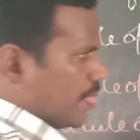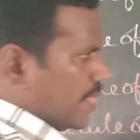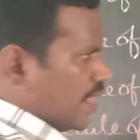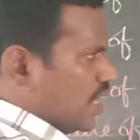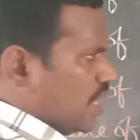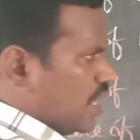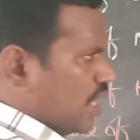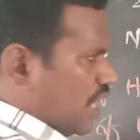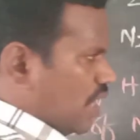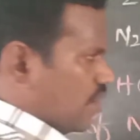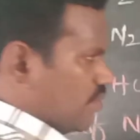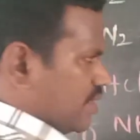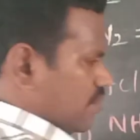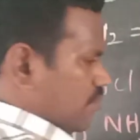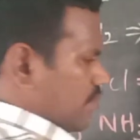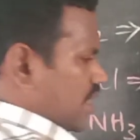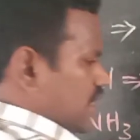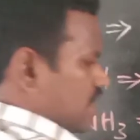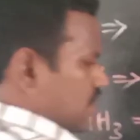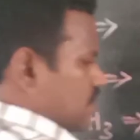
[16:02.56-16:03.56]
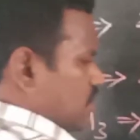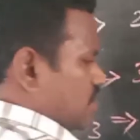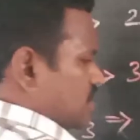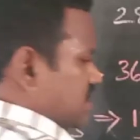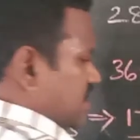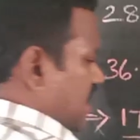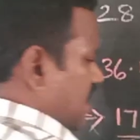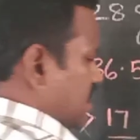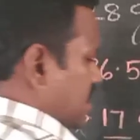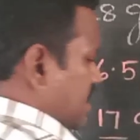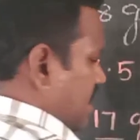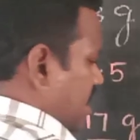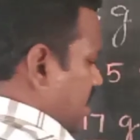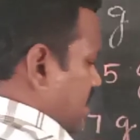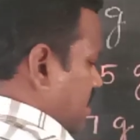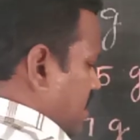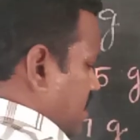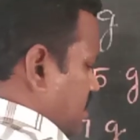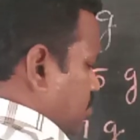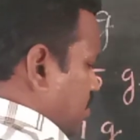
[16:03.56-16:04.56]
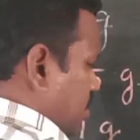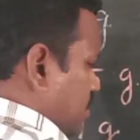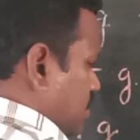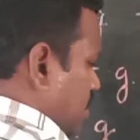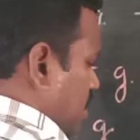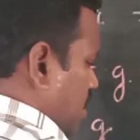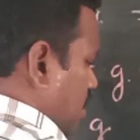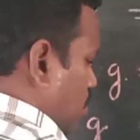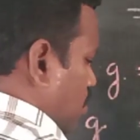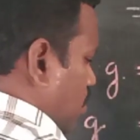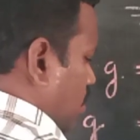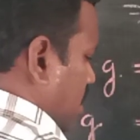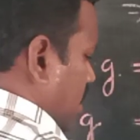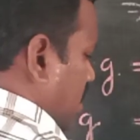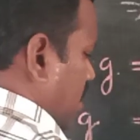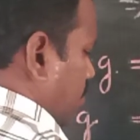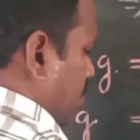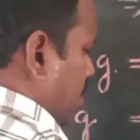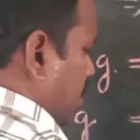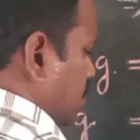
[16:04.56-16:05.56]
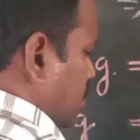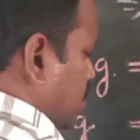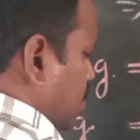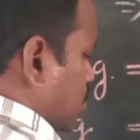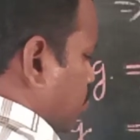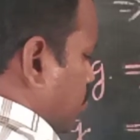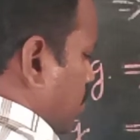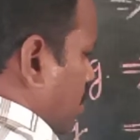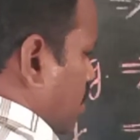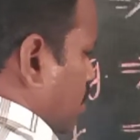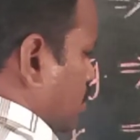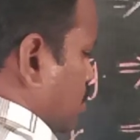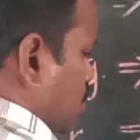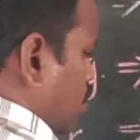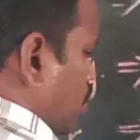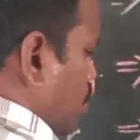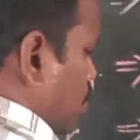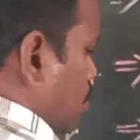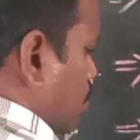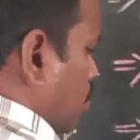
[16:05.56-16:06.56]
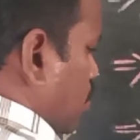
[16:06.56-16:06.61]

How many molecules are there in that? Means the total number is 6.022